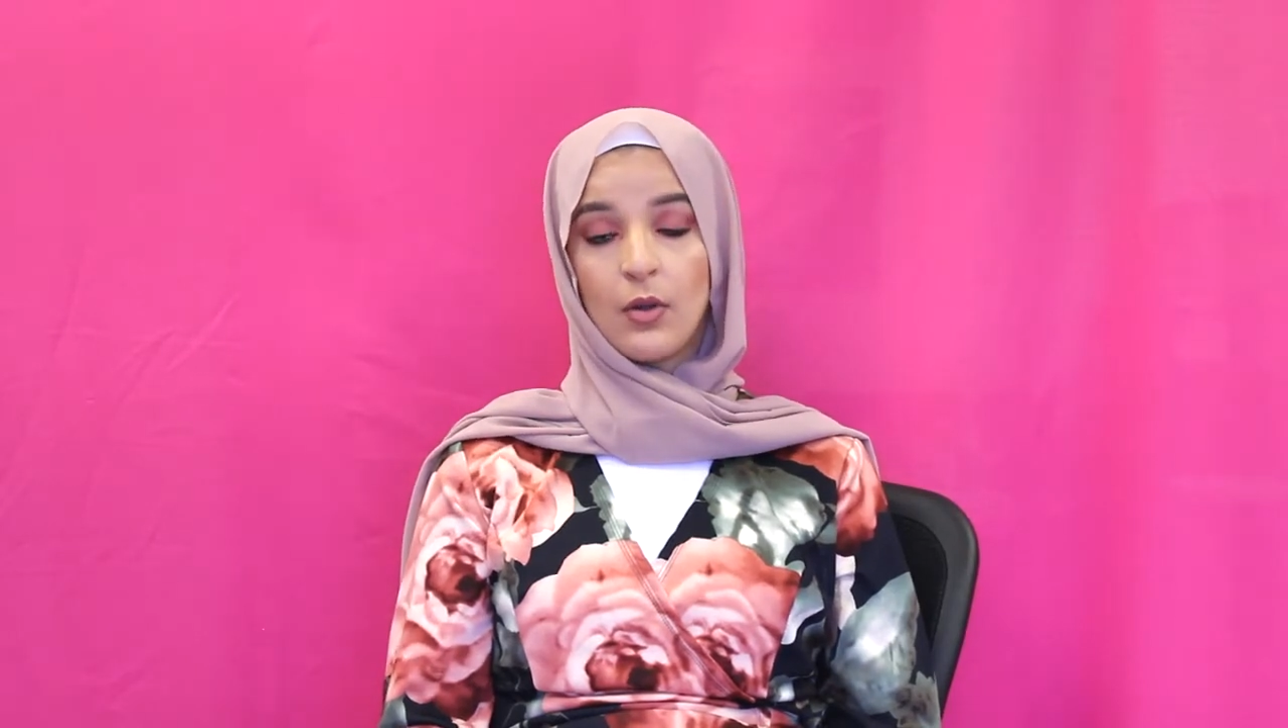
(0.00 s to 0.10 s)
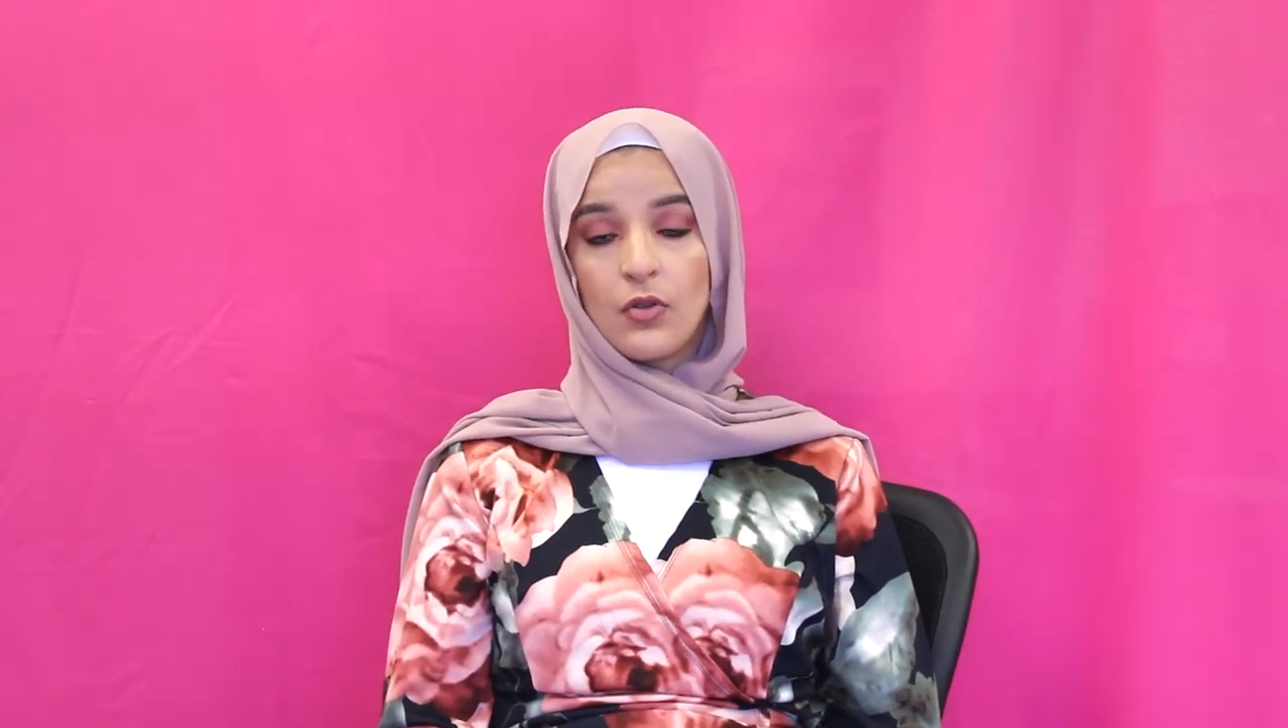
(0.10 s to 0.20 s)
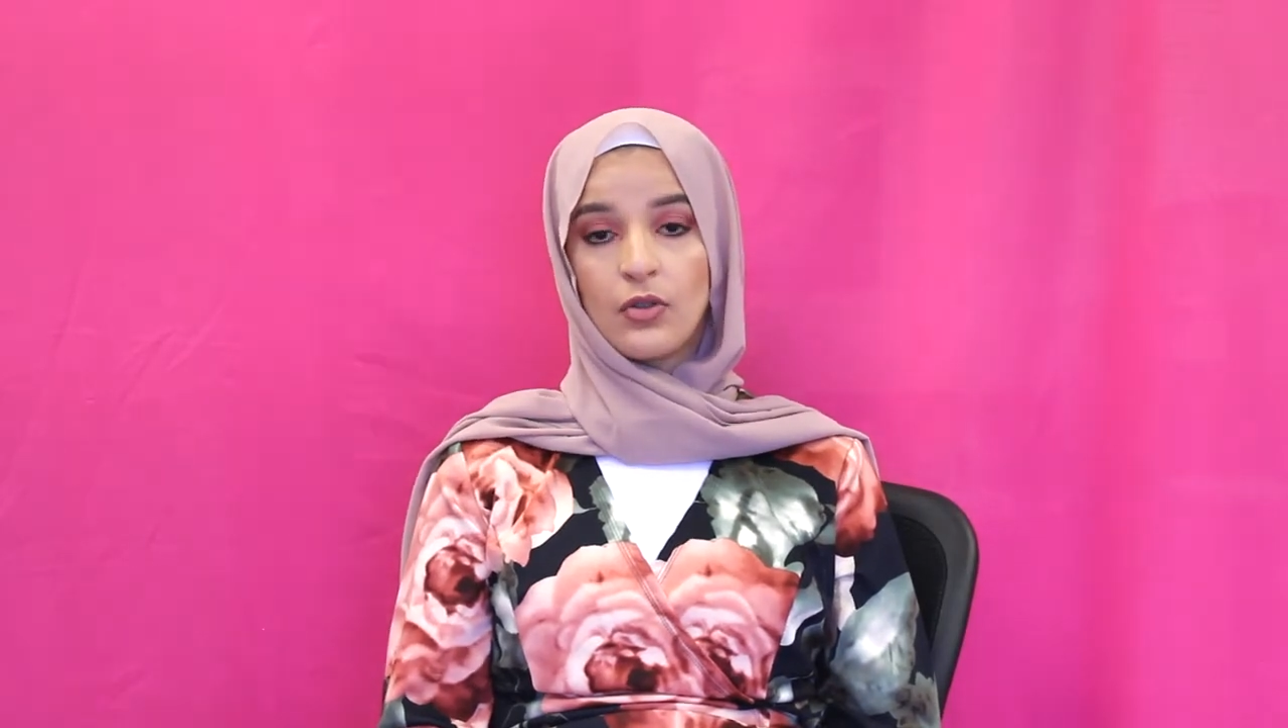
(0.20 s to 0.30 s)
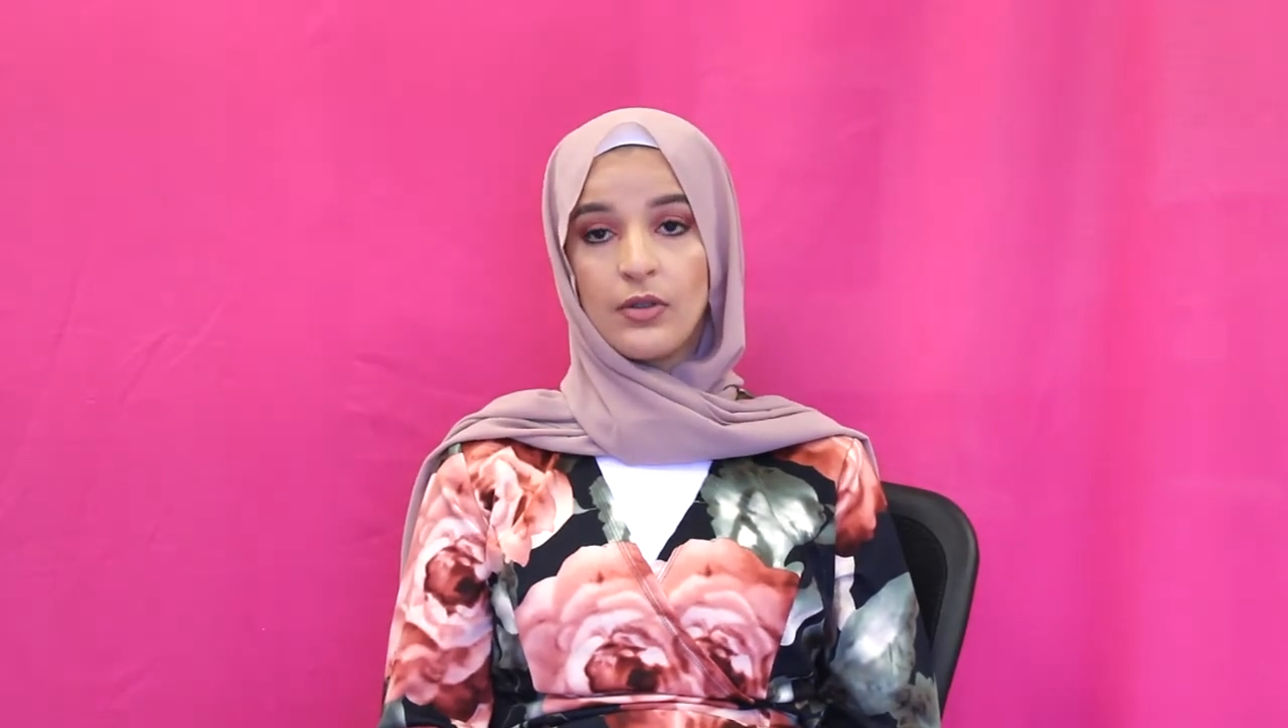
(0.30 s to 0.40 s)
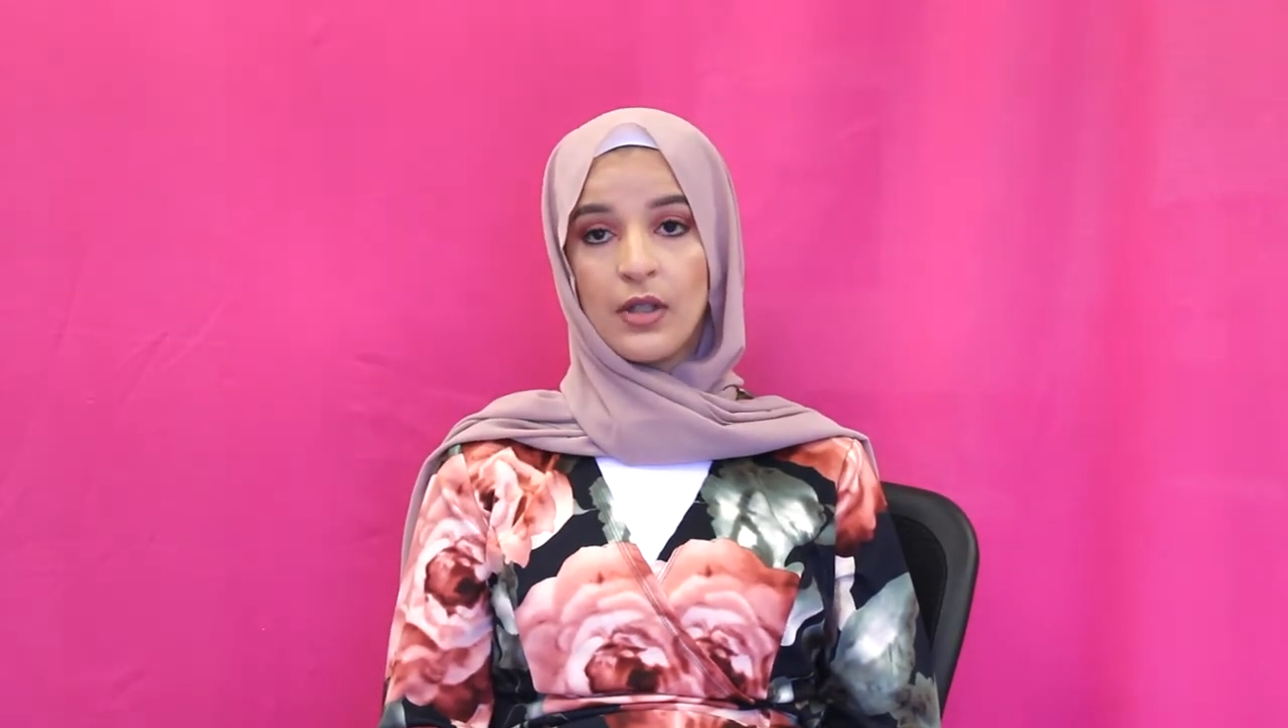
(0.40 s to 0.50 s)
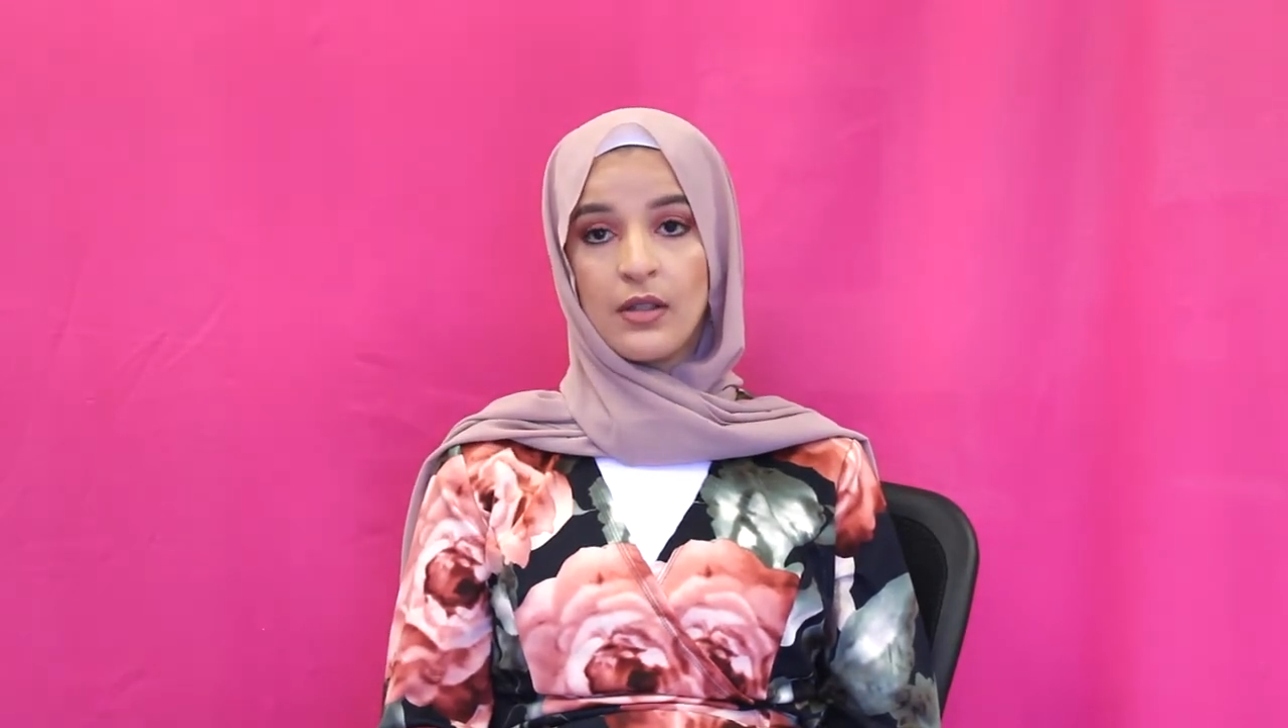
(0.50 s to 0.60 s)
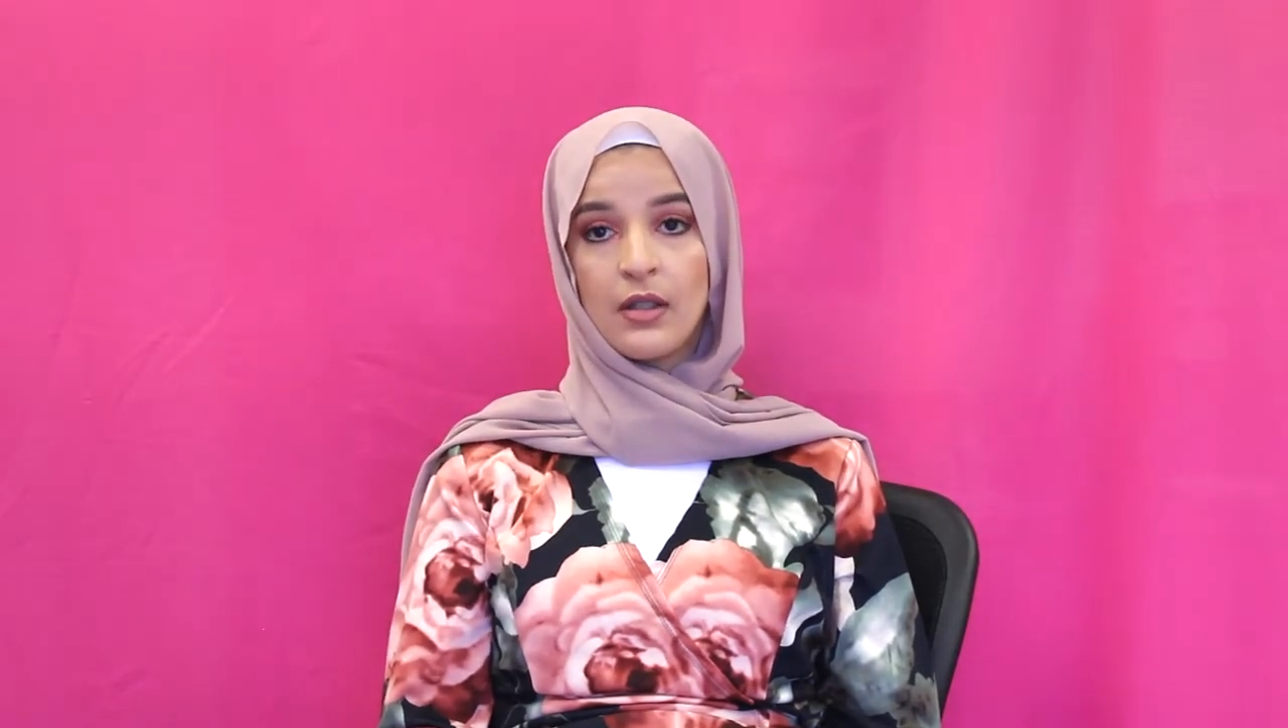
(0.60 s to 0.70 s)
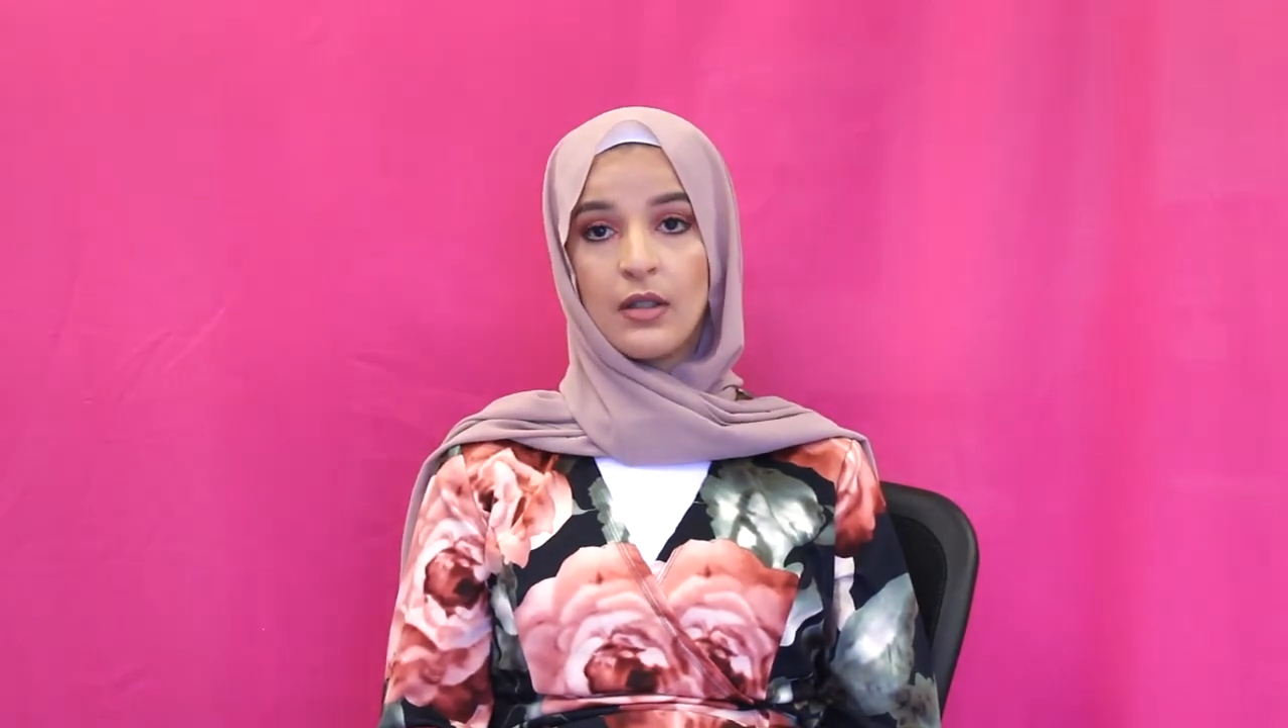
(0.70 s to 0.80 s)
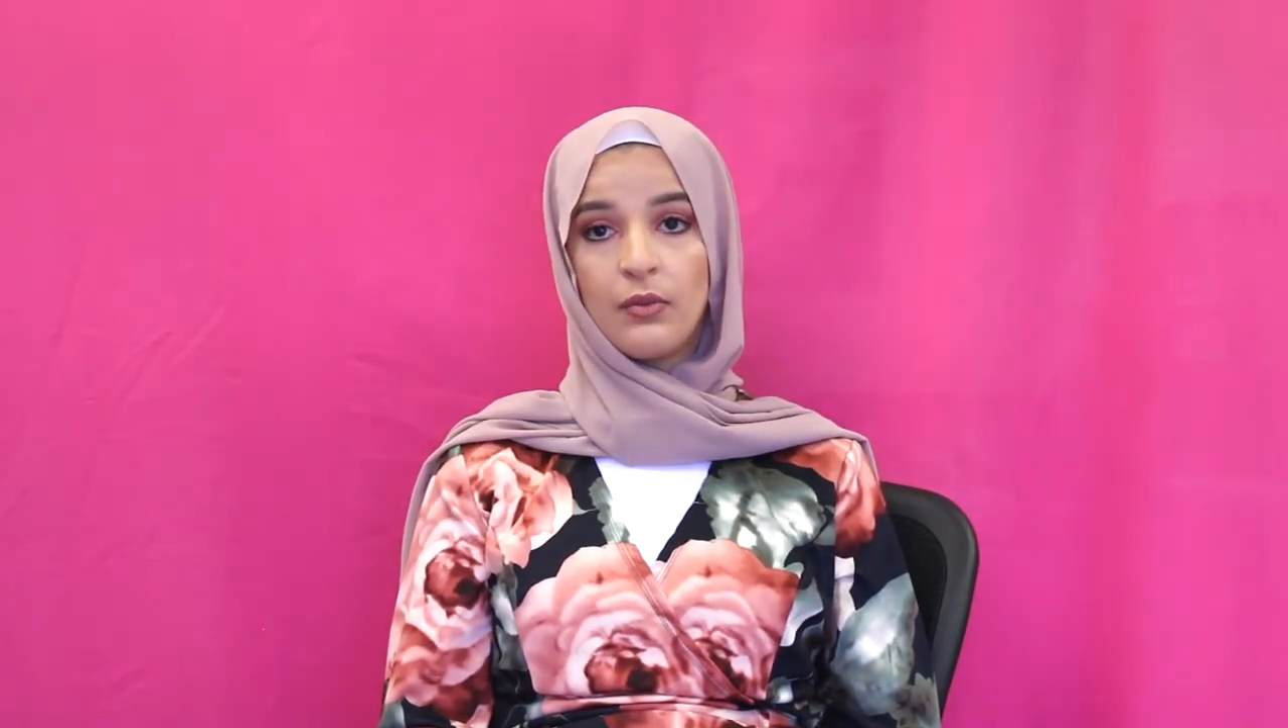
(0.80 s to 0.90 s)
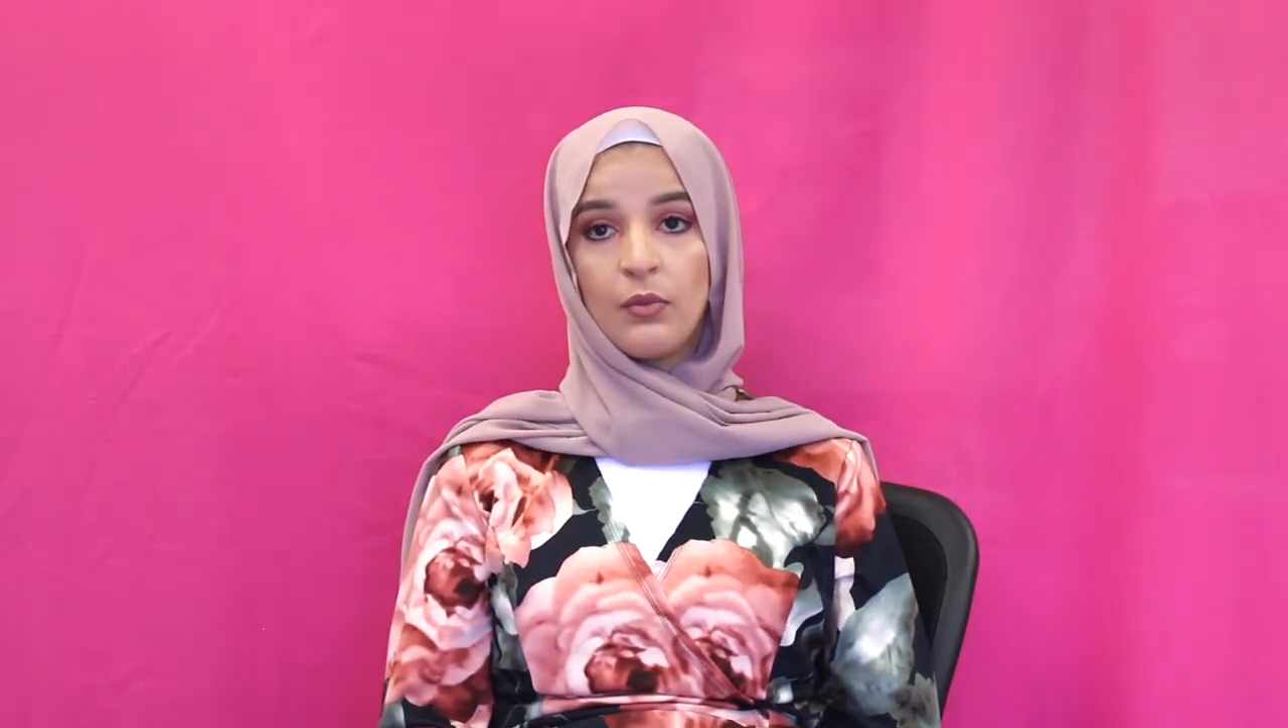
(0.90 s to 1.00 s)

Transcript: culturally sensitive